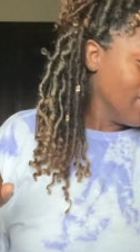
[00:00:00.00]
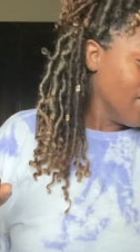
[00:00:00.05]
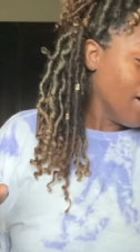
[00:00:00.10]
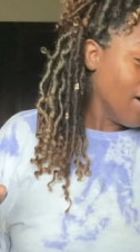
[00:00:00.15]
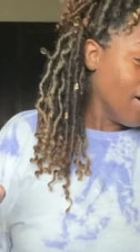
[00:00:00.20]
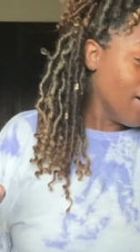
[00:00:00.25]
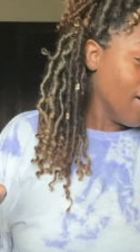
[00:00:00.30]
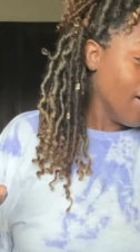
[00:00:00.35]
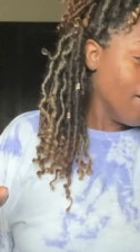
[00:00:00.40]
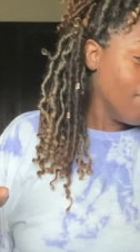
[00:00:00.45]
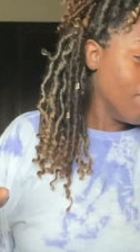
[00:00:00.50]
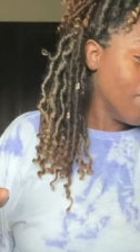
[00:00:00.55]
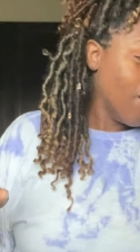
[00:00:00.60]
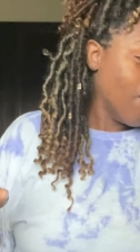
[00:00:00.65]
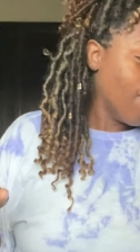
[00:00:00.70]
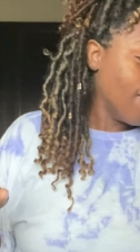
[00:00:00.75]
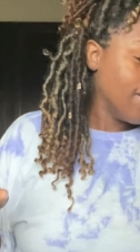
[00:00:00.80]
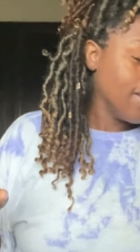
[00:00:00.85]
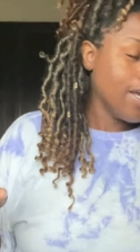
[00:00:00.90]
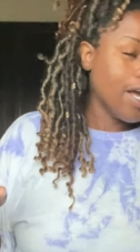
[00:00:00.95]
I
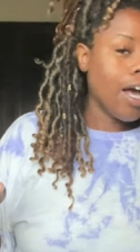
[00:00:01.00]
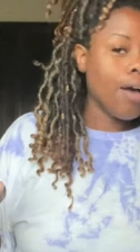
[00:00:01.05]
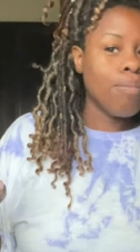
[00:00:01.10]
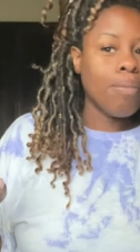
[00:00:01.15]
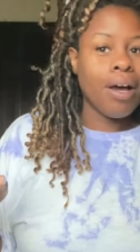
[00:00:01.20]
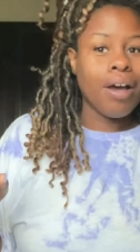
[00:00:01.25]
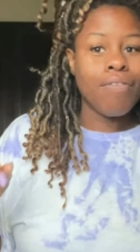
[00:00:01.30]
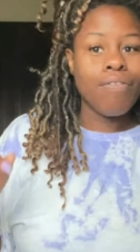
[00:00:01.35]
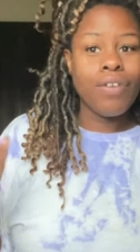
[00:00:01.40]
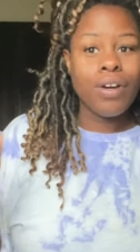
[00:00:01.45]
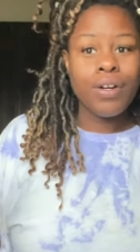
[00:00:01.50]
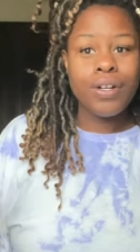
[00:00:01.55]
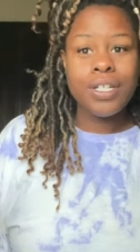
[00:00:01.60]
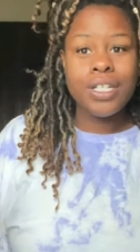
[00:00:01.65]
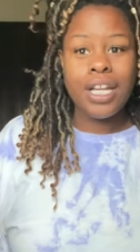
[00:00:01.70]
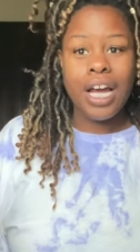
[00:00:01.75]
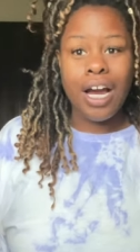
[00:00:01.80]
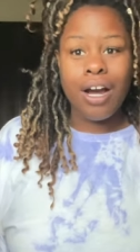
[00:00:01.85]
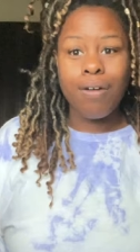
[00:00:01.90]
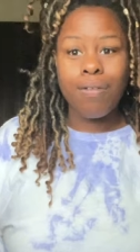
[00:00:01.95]
already got my
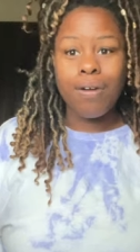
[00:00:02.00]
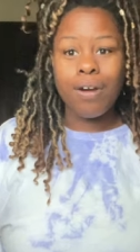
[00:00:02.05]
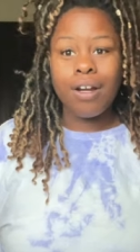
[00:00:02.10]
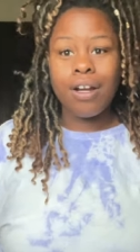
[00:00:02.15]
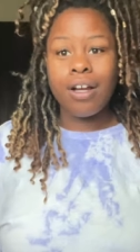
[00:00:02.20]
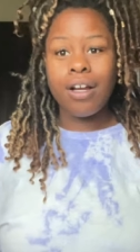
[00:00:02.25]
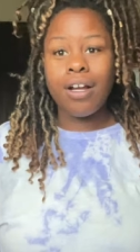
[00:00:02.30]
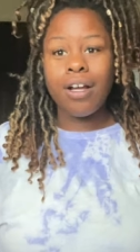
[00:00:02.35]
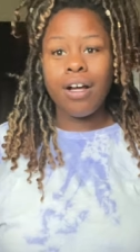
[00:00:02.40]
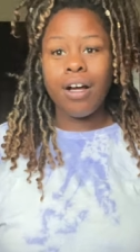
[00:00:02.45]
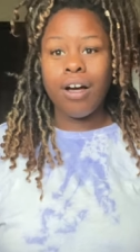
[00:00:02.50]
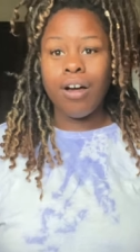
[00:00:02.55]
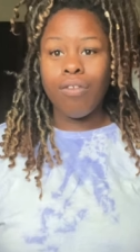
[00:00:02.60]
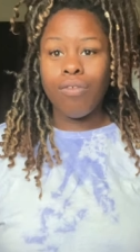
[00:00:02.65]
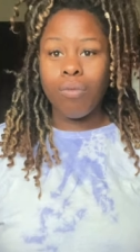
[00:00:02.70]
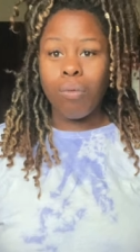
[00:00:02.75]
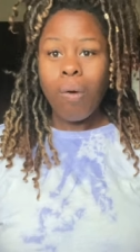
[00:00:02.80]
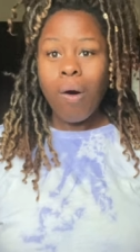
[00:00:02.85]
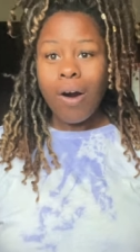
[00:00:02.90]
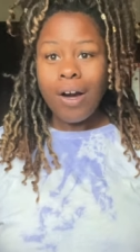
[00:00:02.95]
first hour
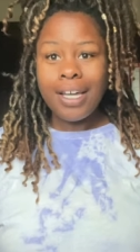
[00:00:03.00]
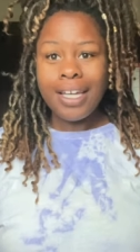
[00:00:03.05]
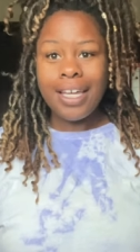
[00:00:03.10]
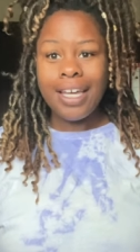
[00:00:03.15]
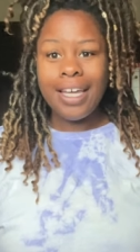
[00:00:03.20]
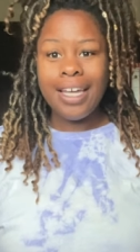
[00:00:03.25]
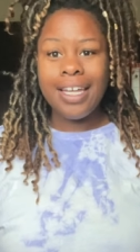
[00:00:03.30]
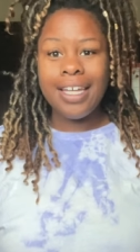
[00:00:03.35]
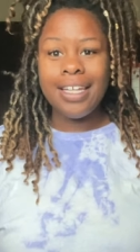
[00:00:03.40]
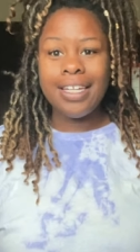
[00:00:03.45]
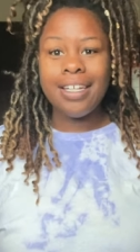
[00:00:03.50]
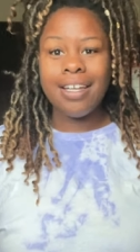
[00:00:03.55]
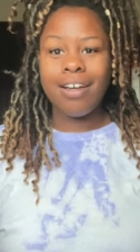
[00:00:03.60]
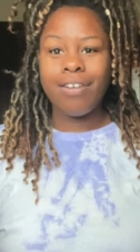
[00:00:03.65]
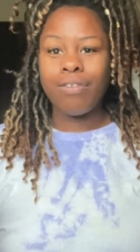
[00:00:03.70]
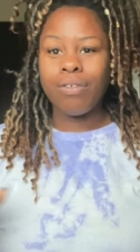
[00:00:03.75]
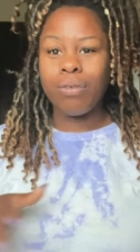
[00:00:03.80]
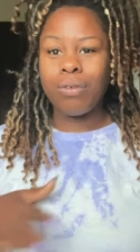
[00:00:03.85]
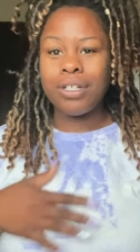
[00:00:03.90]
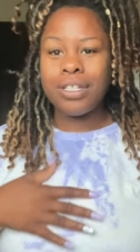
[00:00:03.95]
of walk-in.
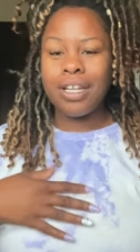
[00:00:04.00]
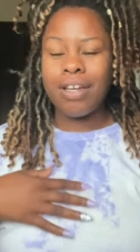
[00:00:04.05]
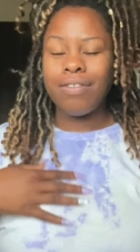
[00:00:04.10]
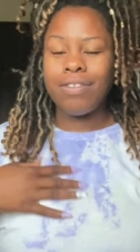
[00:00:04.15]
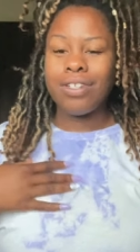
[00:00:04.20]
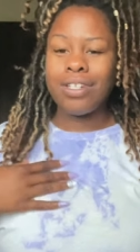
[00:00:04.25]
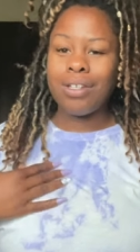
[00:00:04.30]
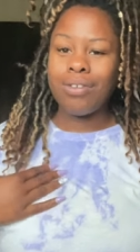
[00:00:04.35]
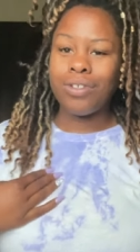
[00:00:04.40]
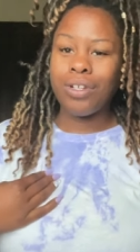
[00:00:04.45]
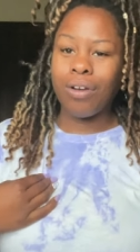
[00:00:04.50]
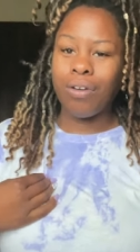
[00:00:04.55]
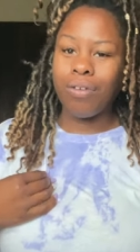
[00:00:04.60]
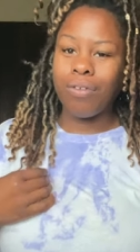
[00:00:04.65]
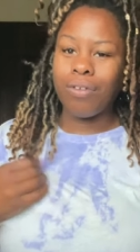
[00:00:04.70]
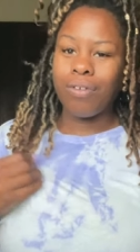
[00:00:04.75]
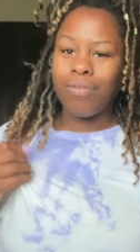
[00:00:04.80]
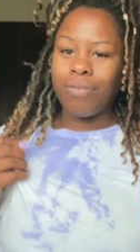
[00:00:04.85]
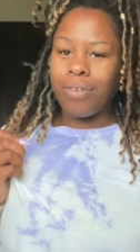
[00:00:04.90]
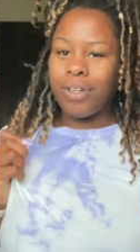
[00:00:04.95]
Of course, I have the same shirt
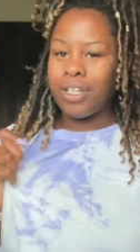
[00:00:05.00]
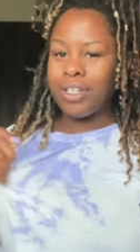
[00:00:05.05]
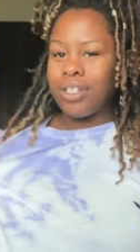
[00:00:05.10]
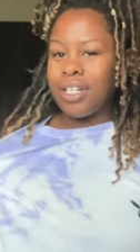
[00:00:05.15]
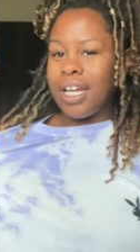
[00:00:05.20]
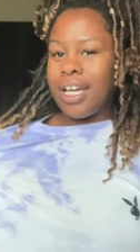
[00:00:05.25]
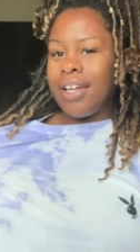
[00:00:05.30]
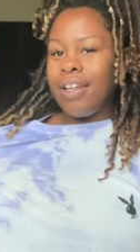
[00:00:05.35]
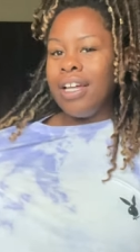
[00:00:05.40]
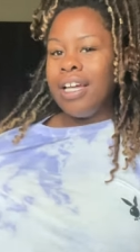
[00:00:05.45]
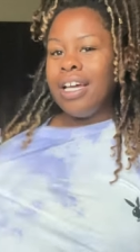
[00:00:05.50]
on from yesterday.